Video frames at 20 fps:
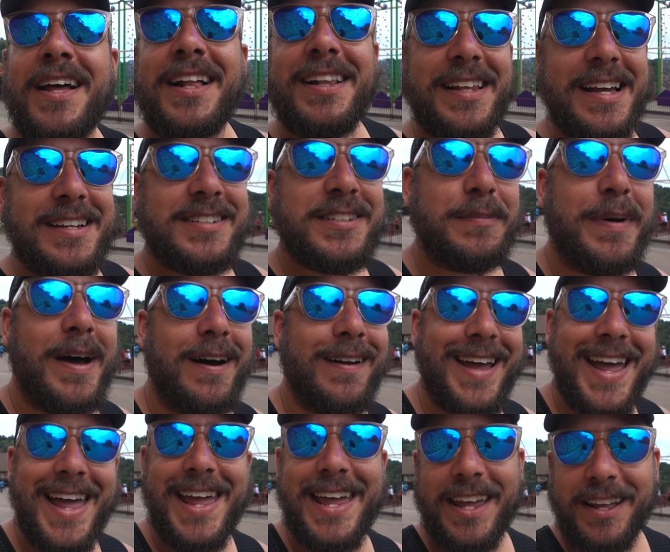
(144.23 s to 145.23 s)
less about,
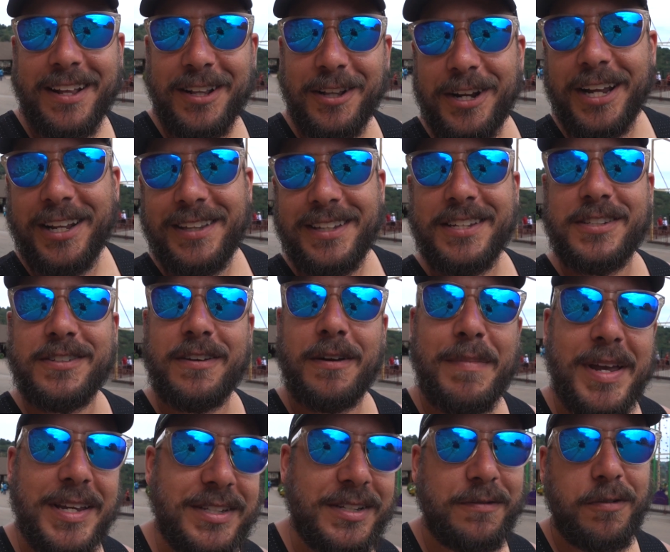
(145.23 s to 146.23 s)
hey, look at these
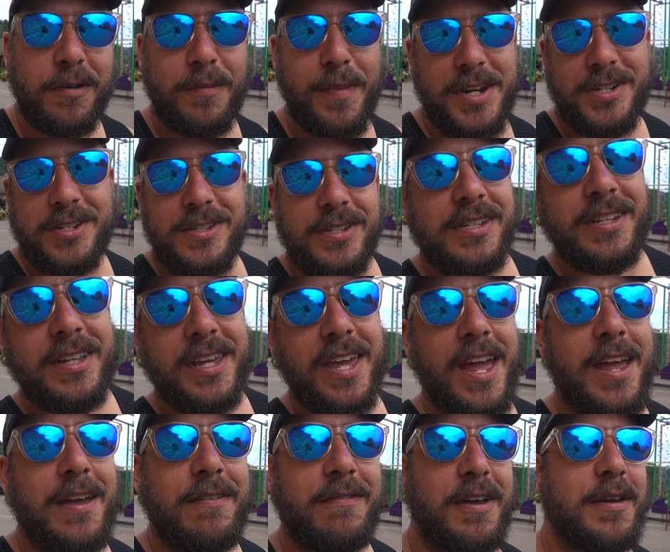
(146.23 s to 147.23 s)
amazing formations in the
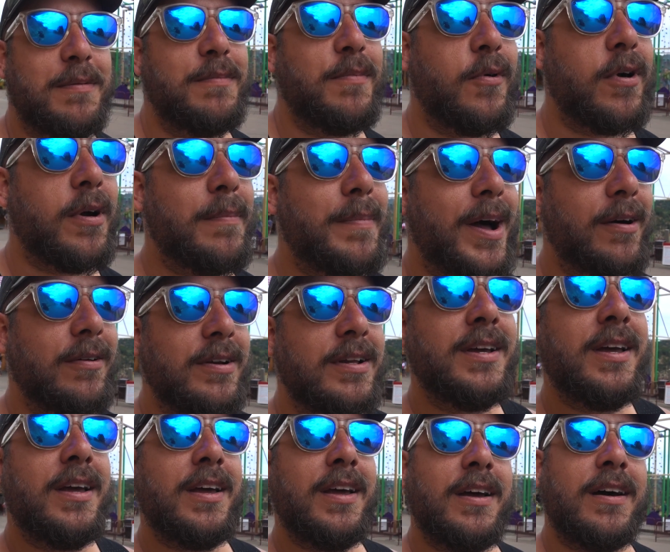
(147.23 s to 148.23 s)
cave, and more about
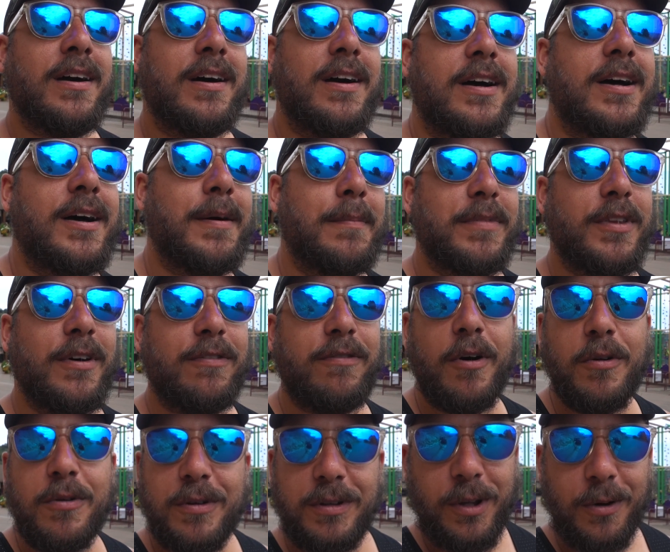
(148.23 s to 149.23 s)
the
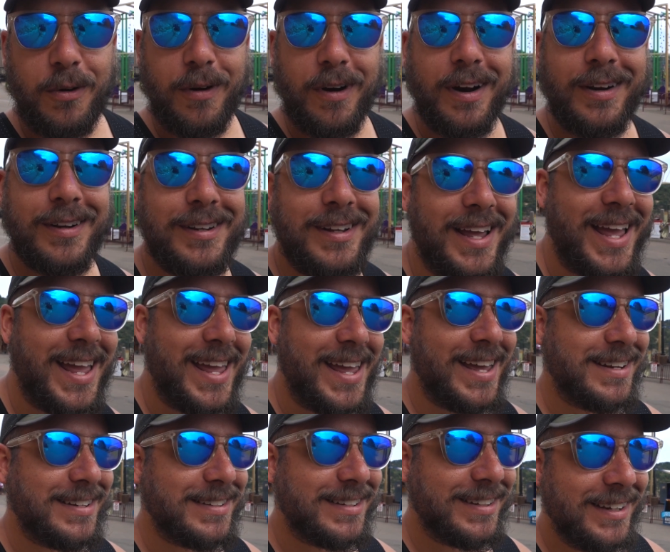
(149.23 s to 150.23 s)
folklore
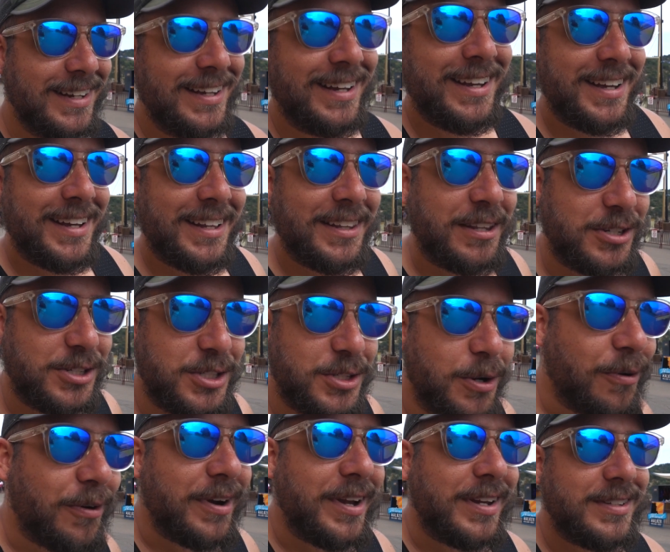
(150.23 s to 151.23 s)
and the
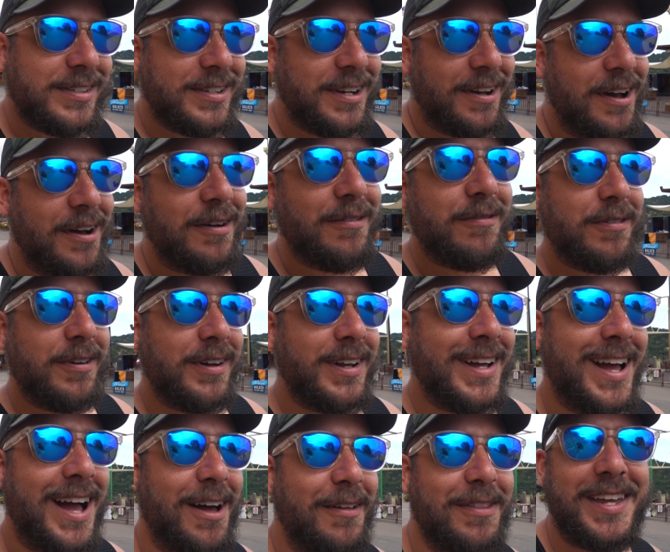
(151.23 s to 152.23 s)
stories of
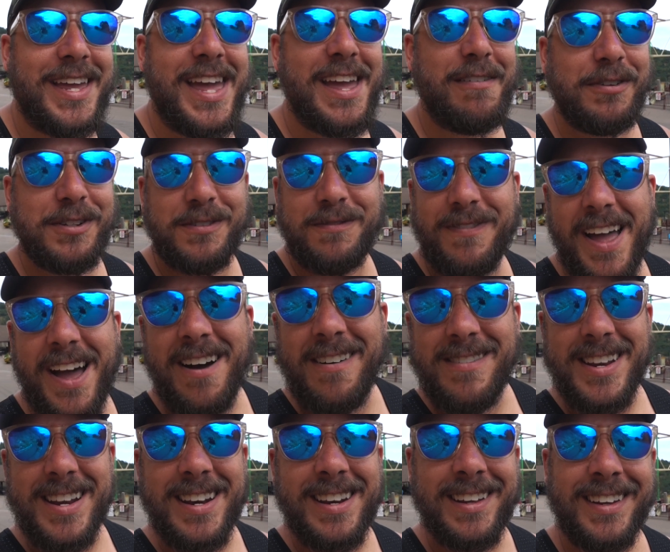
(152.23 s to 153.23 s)
how the cave was
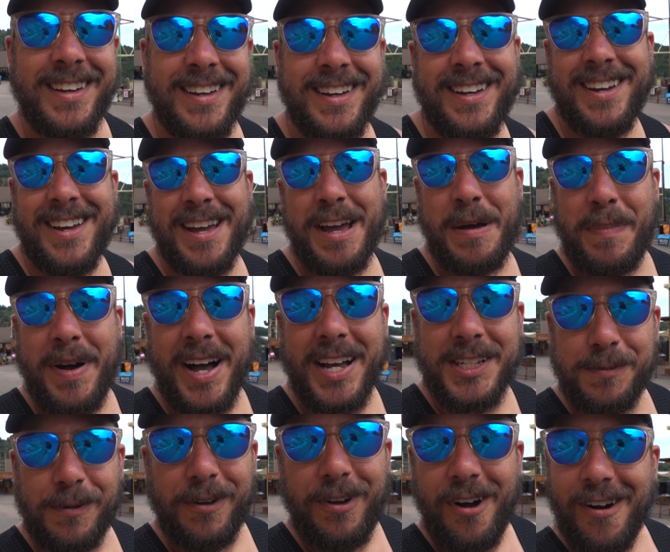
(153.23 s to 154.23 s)
found and
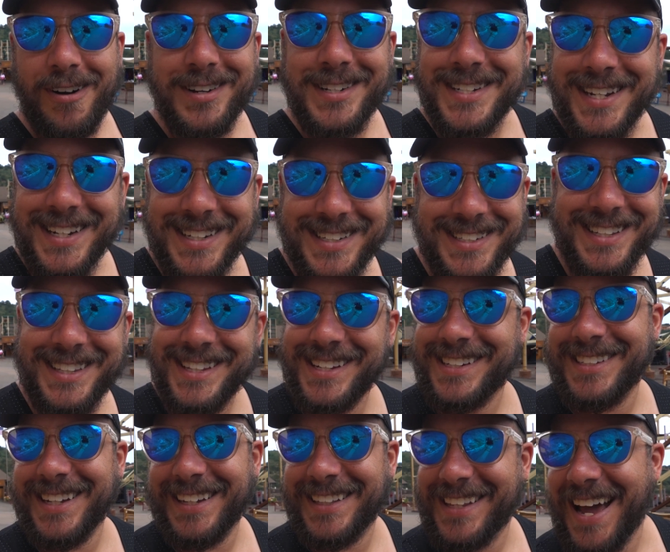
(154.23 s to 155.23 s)
possible hauntings and
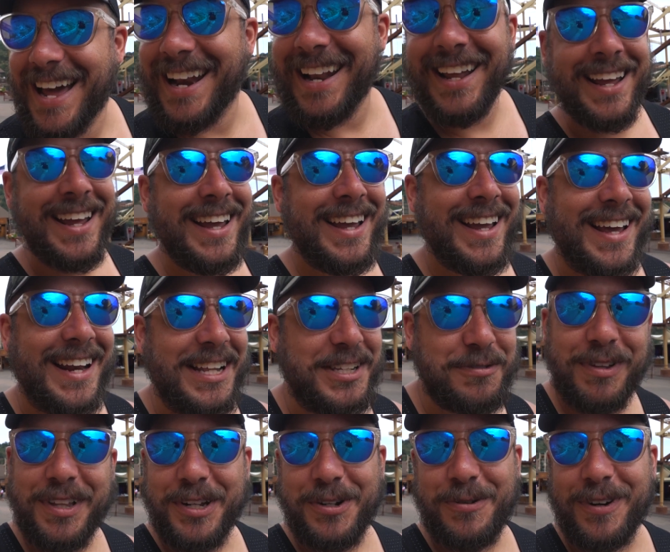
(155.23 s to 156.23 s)
things like that. And
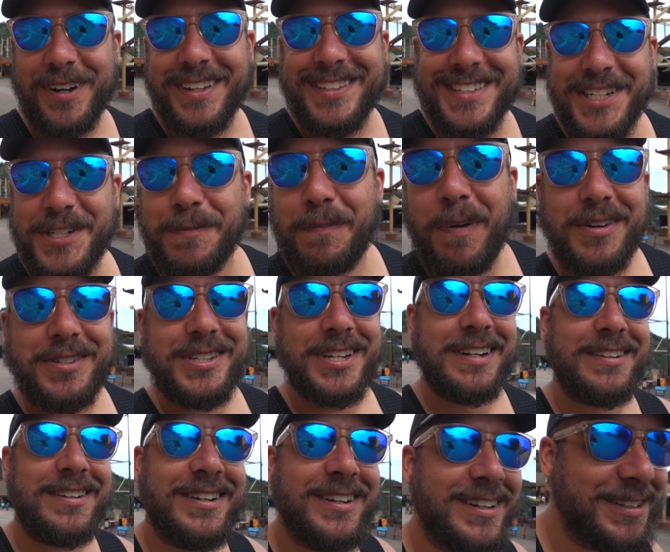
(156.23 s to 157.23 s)
it's really cool because each
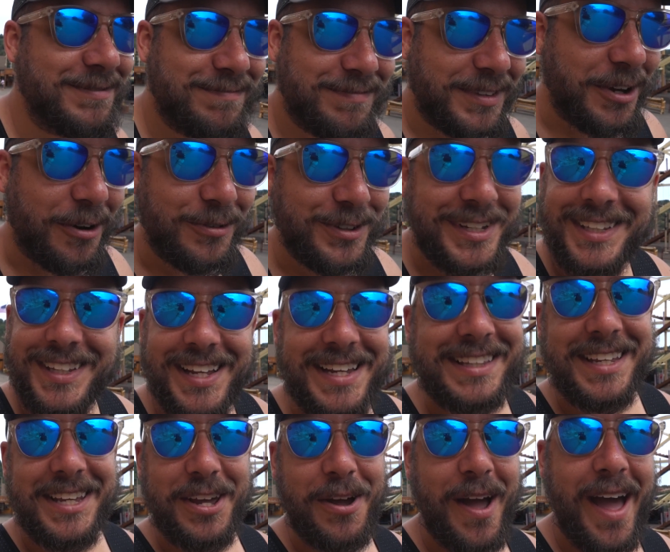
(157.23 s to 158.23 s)
person, the only
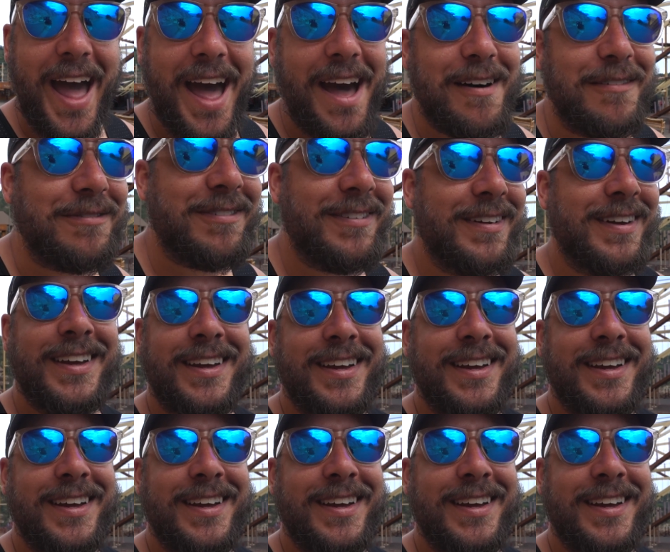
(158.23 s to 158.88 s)
light that you have